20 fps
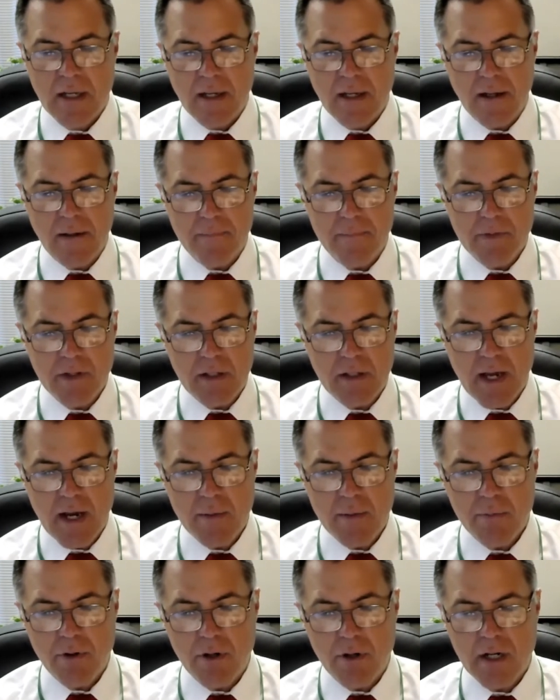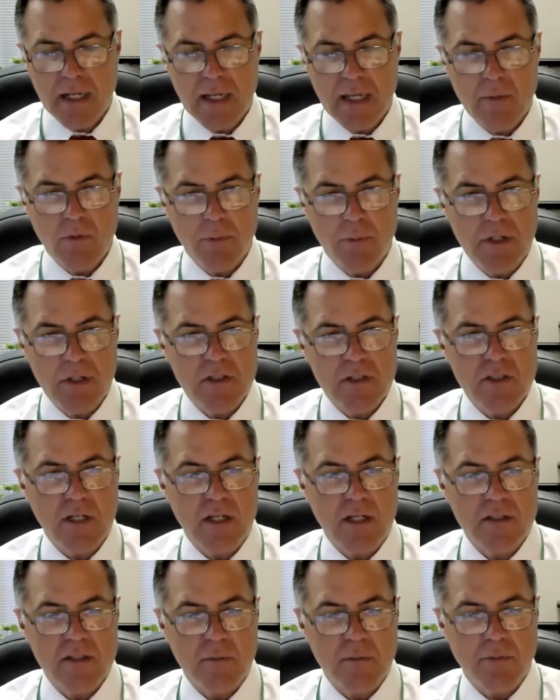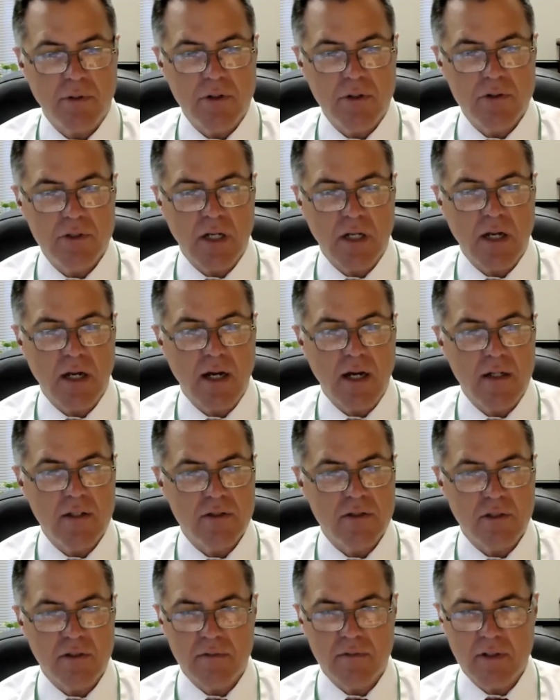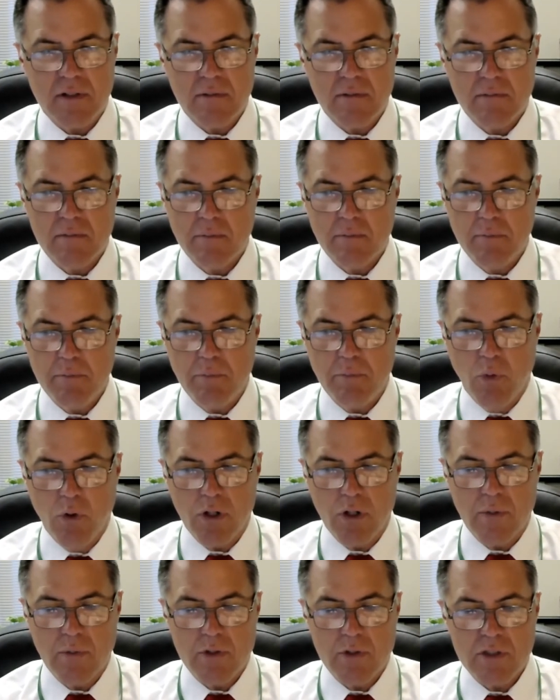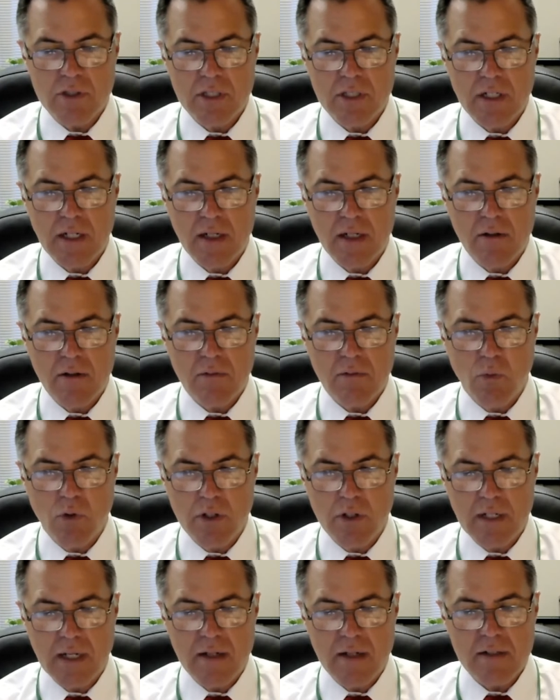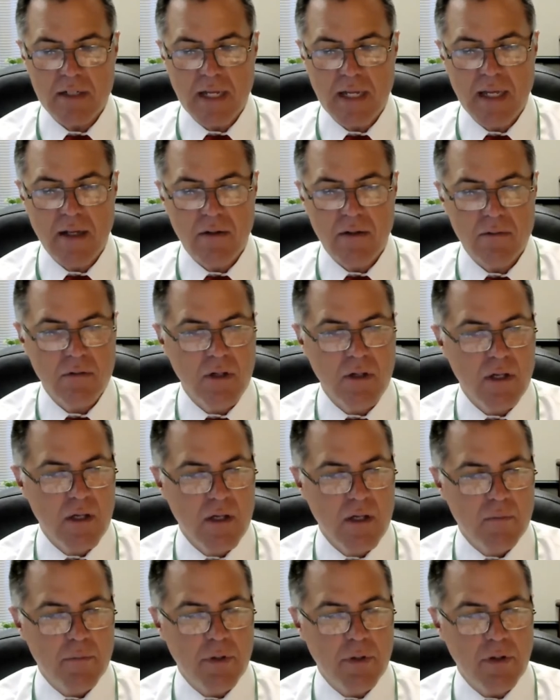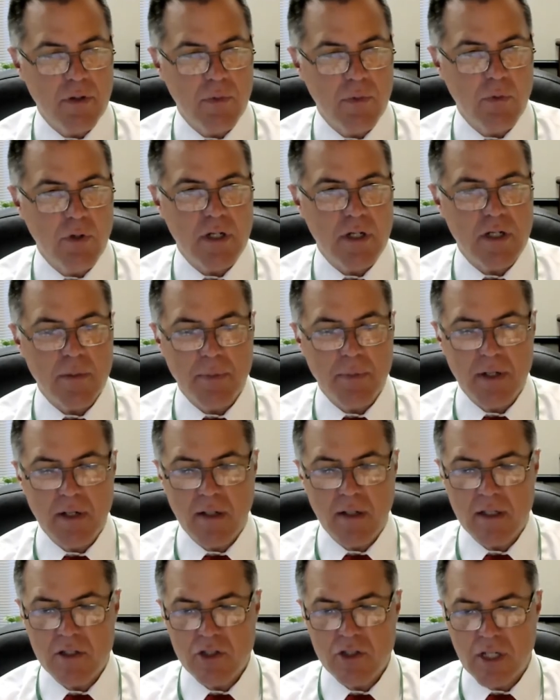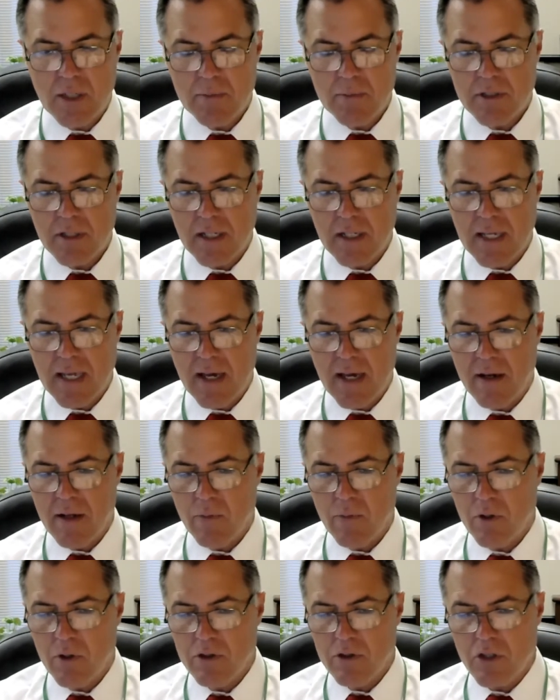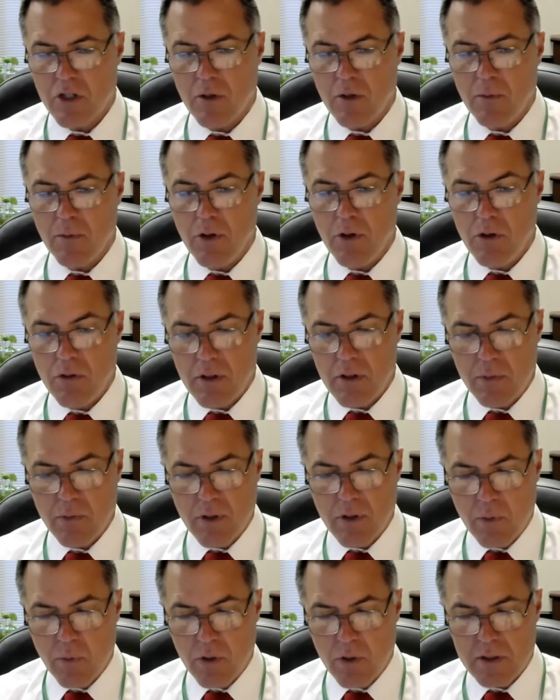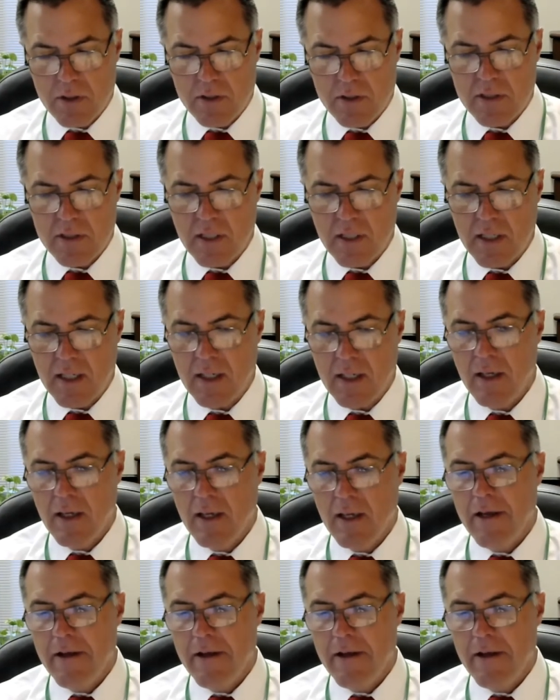The library, again, will be discussing pros and cons of working with the city on one downtown, building one independently in James City County, and what does the community really want to see.